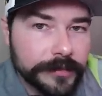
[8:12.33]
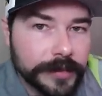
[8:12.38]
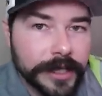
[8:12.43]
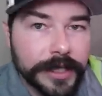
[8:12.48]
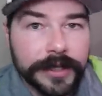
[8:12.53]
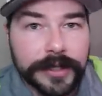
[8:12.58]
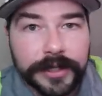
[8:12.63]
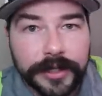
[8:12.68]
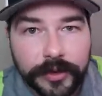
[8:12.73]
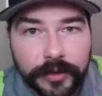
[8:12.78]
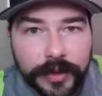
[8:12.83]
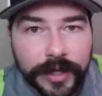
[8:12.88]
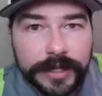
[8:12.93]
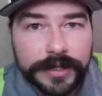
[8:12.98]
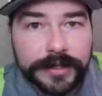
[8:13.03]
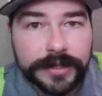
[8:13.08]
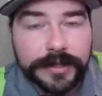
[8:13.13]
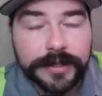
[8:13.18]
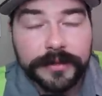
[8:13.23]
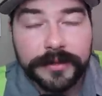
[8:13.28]
In the
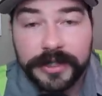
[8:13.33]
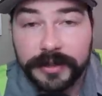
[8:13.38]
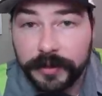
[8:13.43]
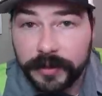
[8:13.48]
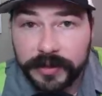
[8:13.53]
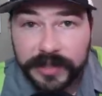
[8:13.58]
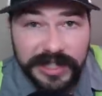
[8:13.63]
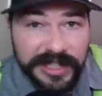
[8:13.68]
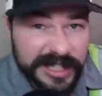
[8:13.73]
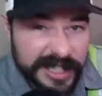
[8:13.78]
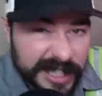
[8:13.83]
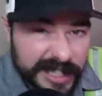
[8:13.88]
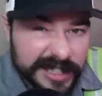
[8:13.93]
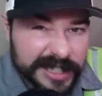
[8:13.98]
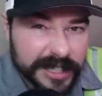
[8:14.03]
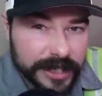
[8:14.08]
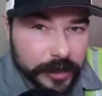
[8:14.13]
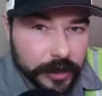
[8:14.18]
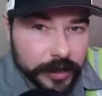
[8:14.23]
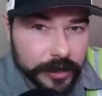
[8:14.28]
US, it's mostly
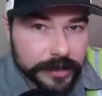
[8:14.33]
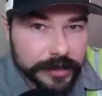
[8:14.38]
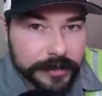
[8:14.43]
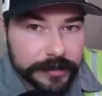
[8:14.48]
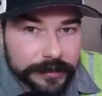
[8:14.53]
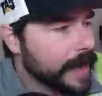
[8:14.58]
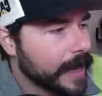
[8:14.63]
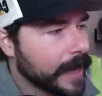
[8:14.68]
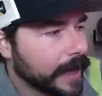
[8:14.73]
60 Hertz.